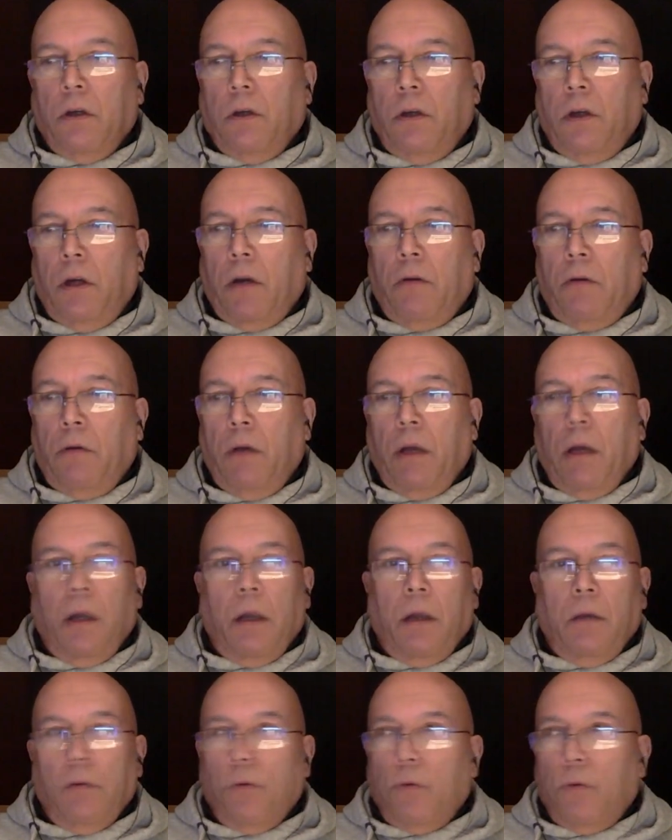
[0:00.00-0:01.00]
You know,
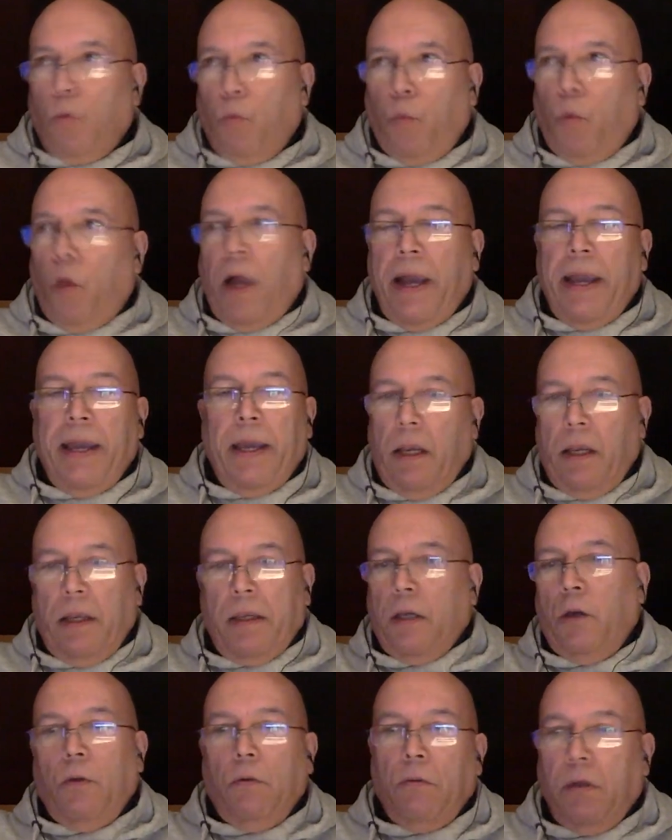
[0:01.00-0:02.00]
that why
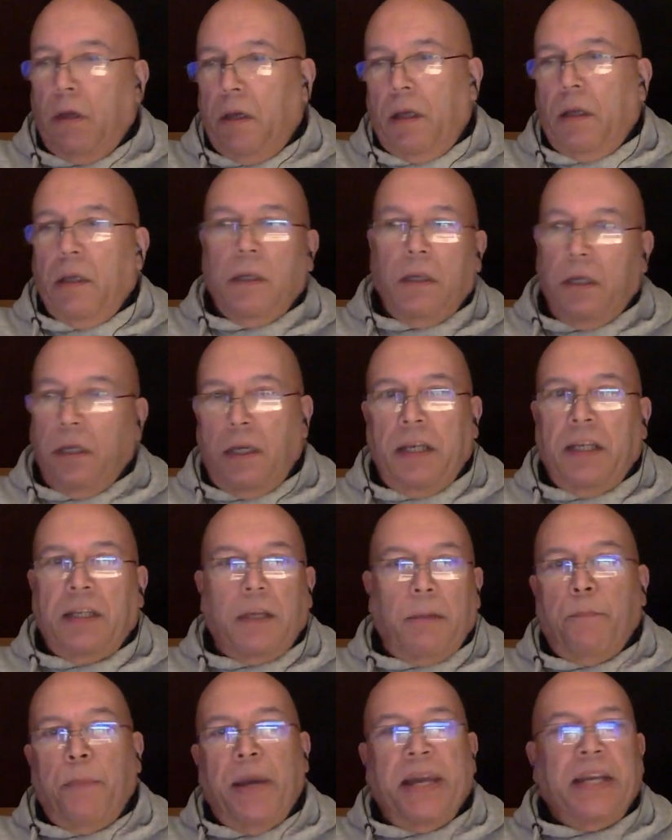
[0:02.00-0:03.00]
you
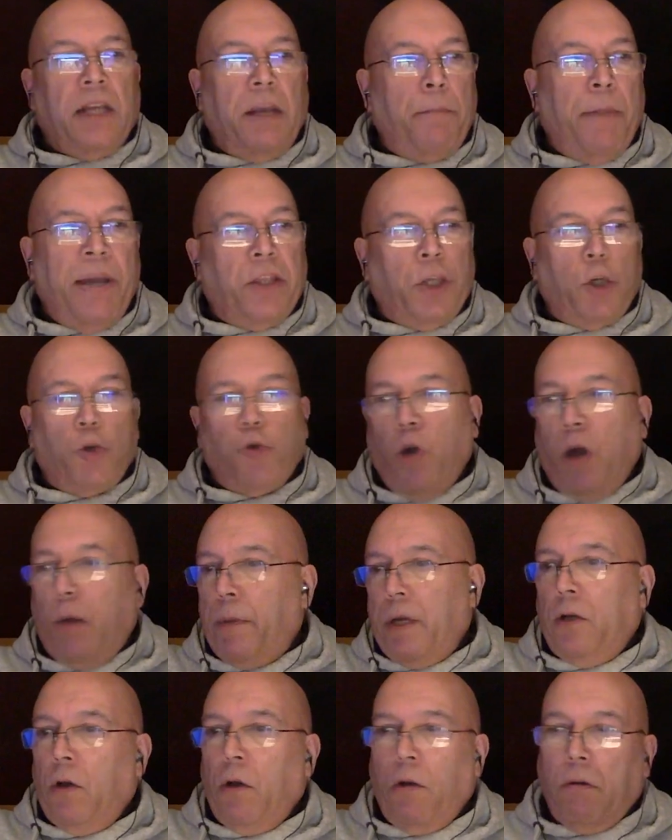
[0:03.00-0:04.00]
it, it made it made the
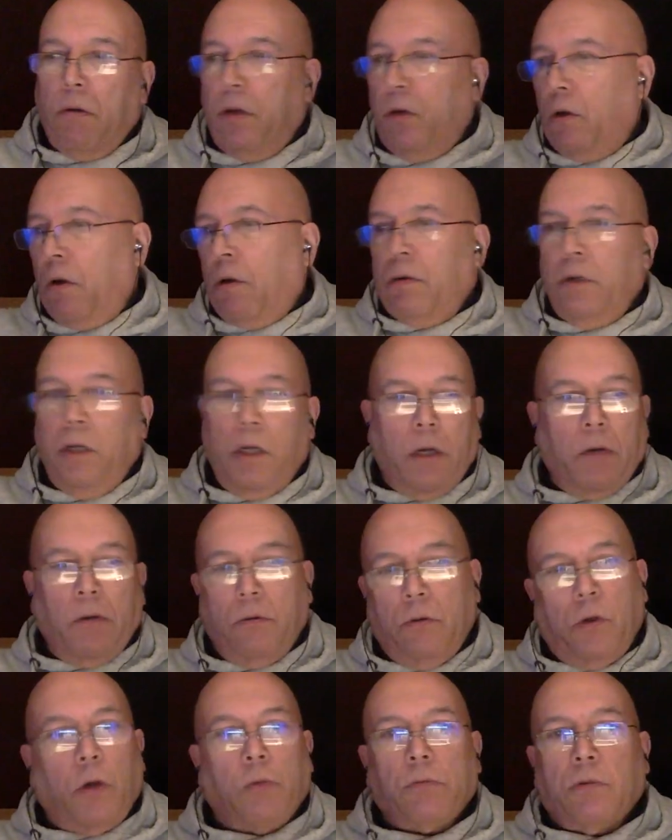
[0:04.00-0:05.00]
drummer not not you
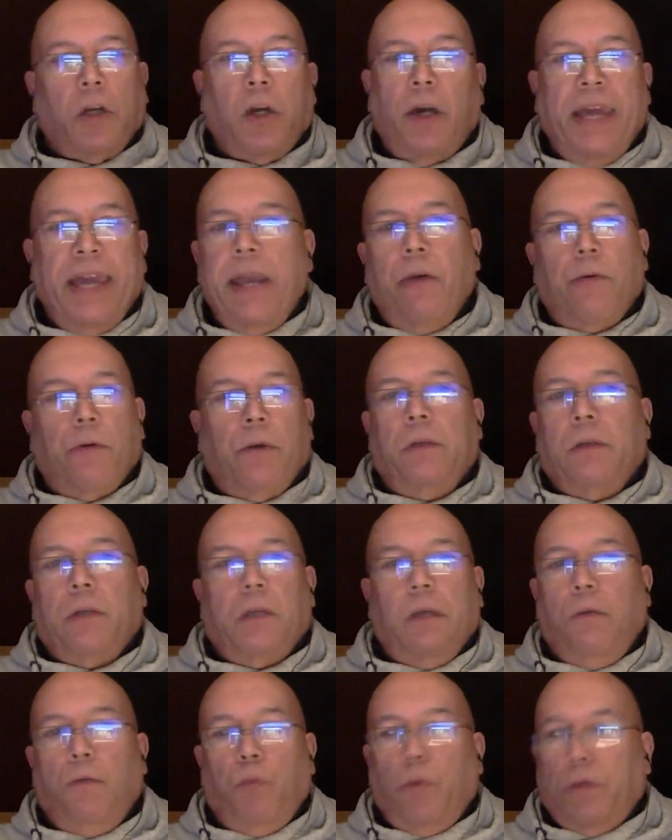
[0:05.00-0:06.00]
know not coherent.
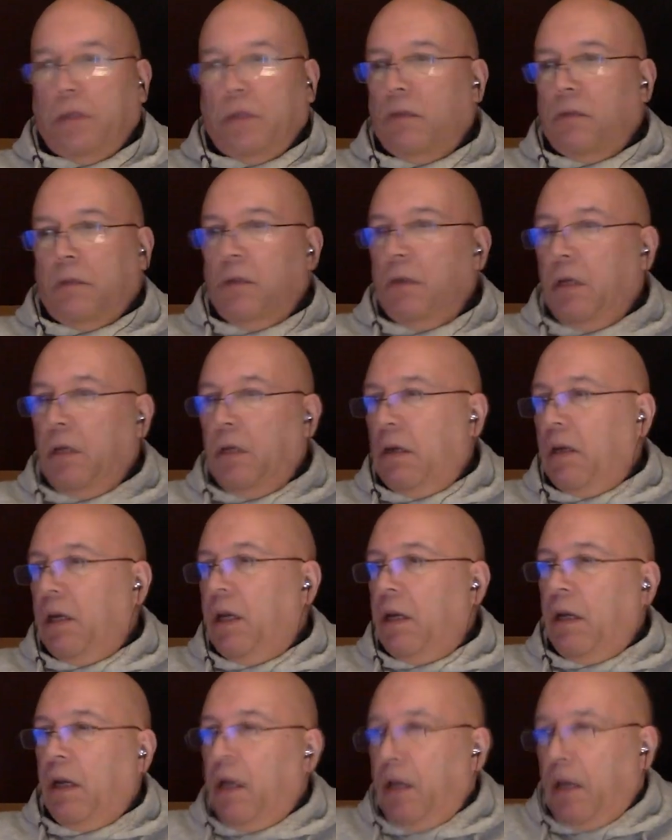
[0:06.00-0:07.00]
It wasn't
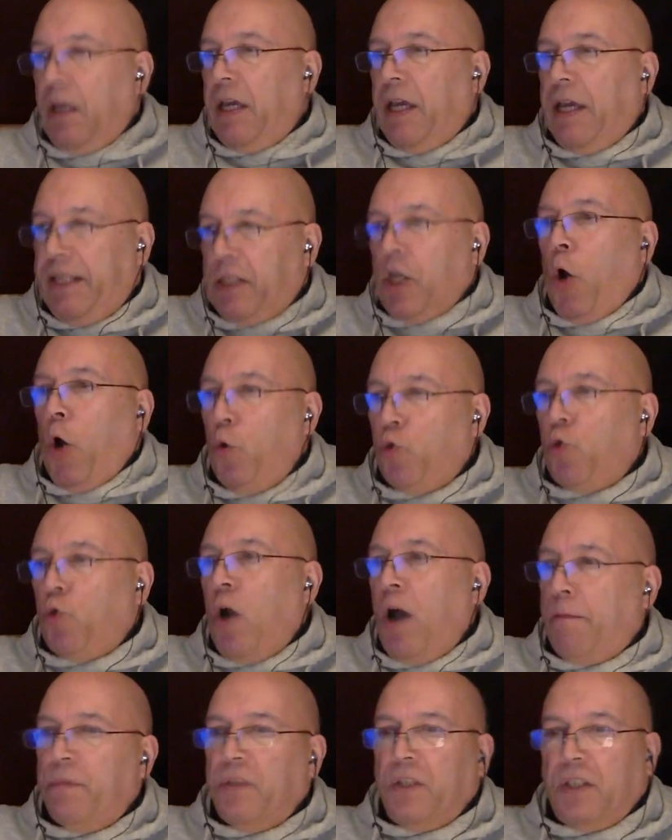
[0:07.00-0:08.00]
it, his own
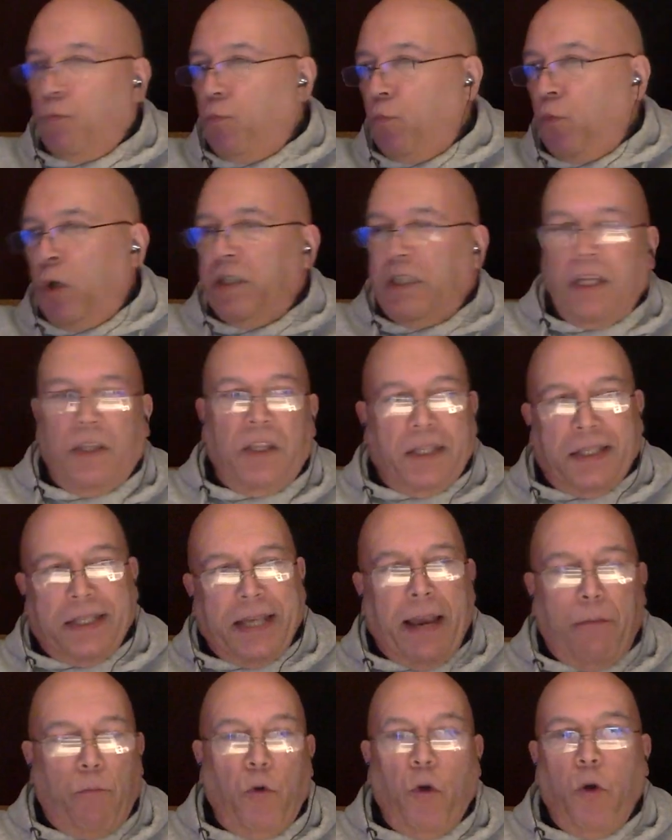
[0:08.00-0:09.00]
drums weren't in the
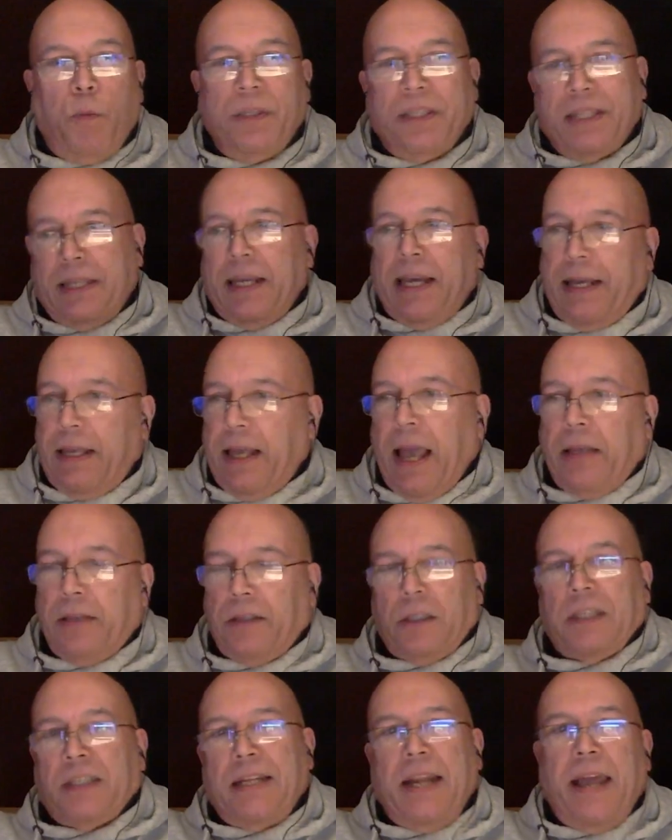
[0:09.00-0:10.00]
same room as
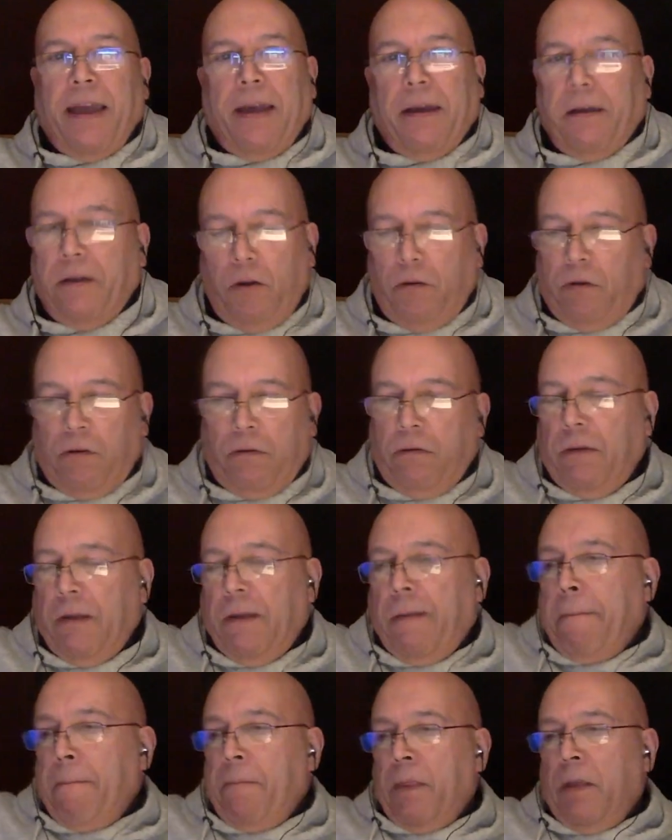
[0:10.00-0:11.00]
as the snare. You know,
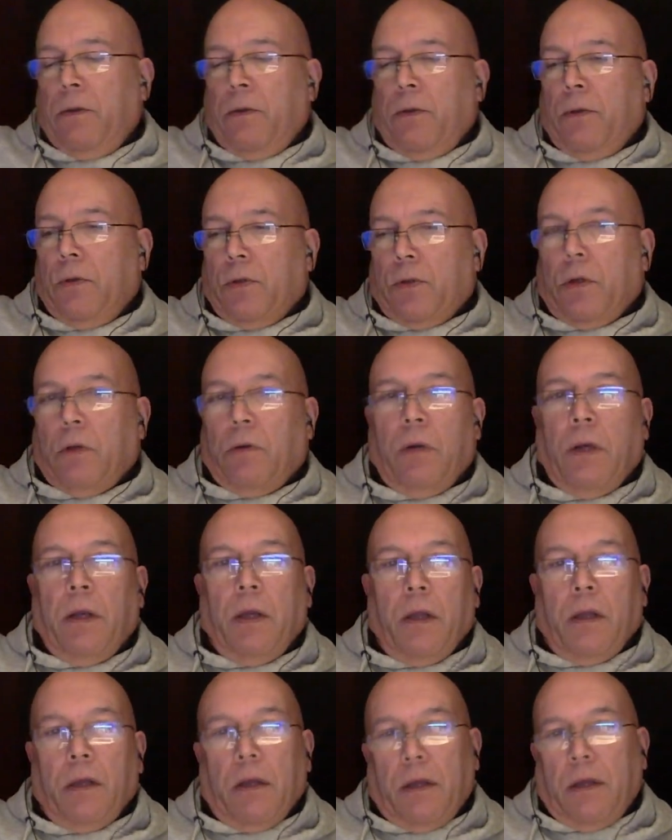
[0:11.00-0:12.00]
so
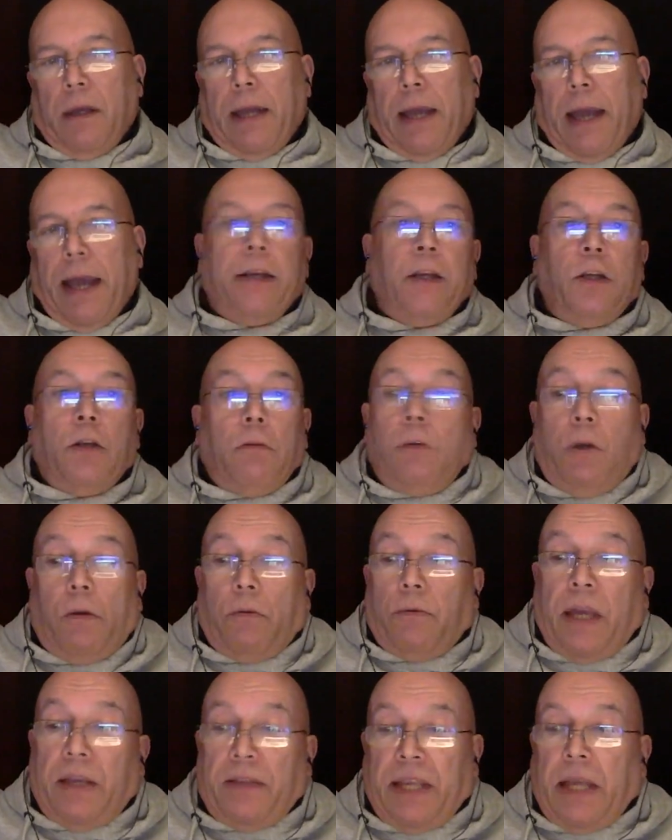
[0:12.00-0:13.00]
and you
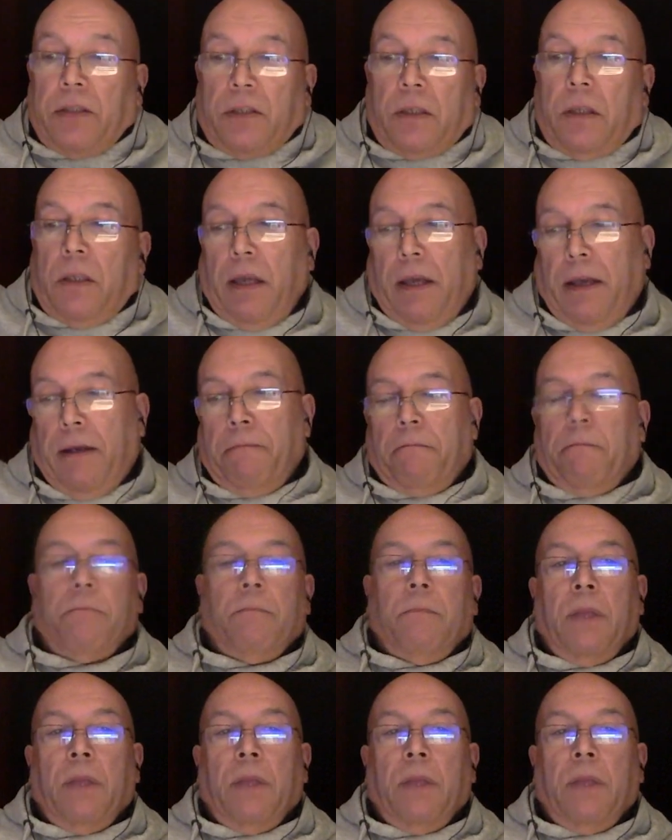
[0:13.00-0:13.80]
know that that's the thing.